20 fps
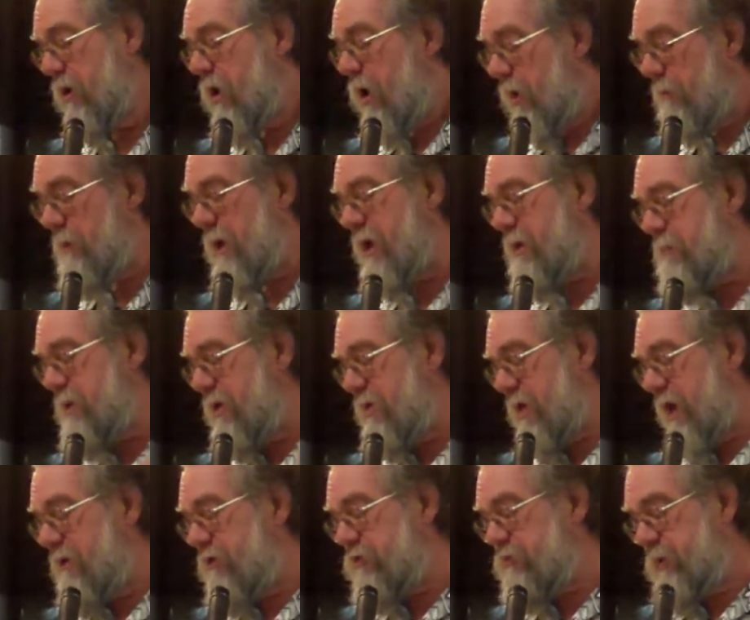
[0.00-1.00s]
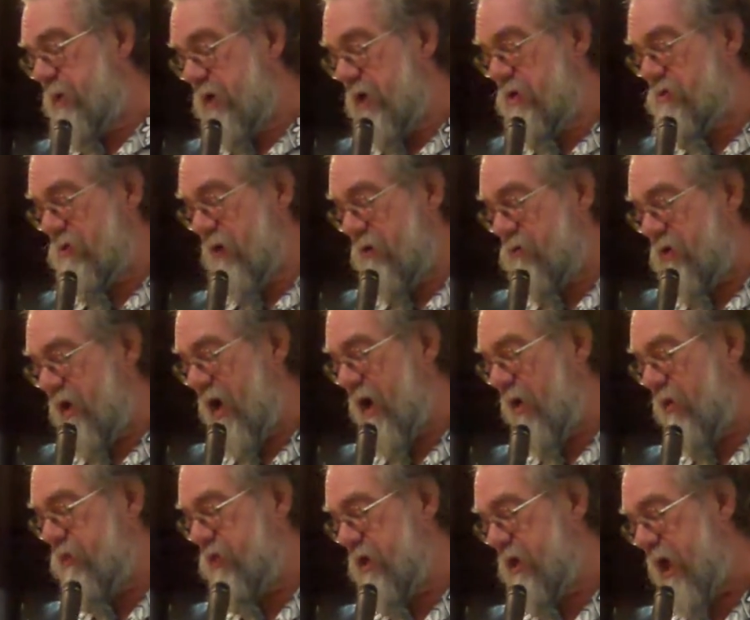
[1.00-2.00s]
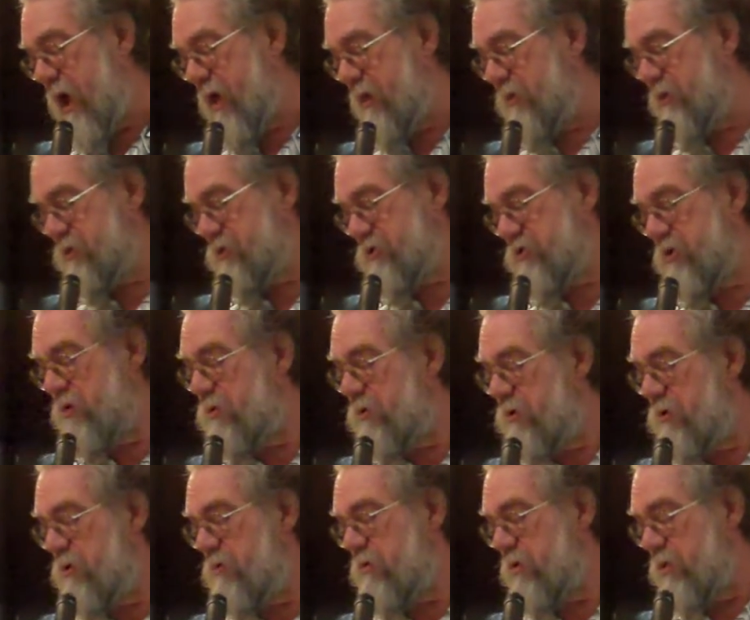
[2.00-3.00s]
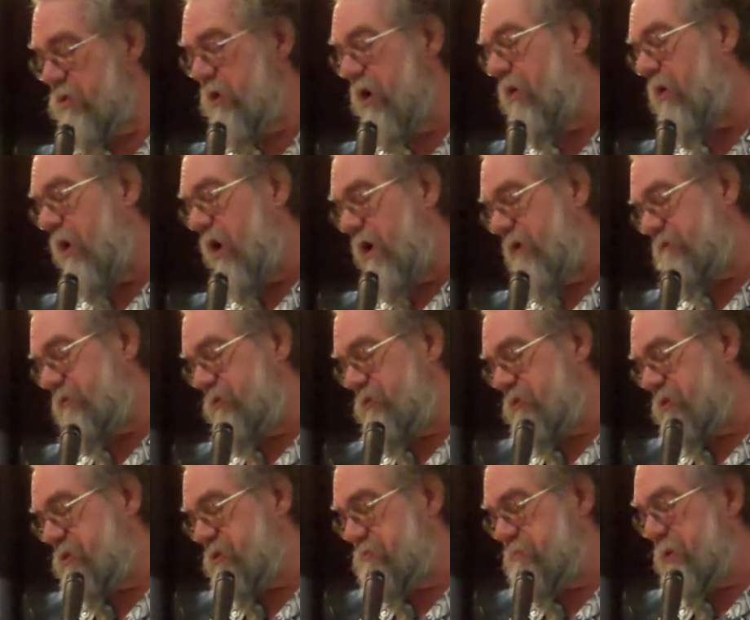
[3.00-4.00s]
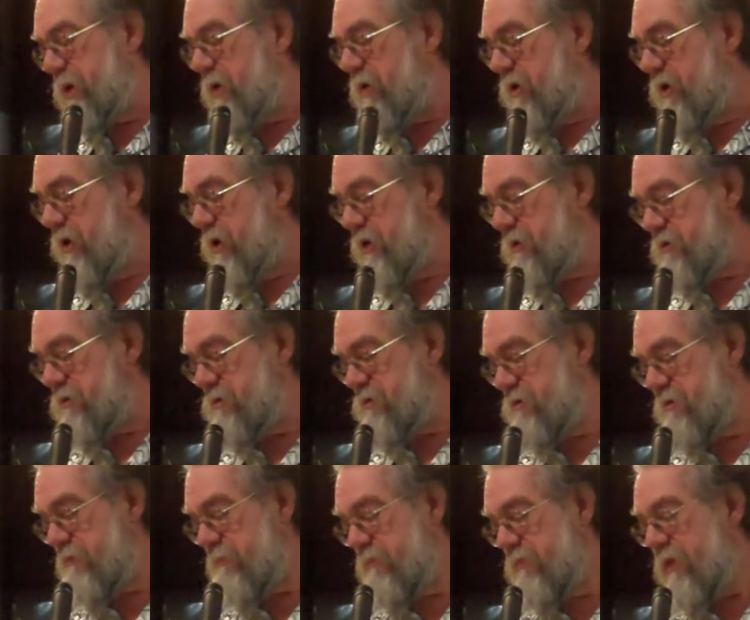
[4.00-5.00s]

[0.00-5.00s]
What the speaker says: Or maybe that was because I was a healthy college student with no office experience.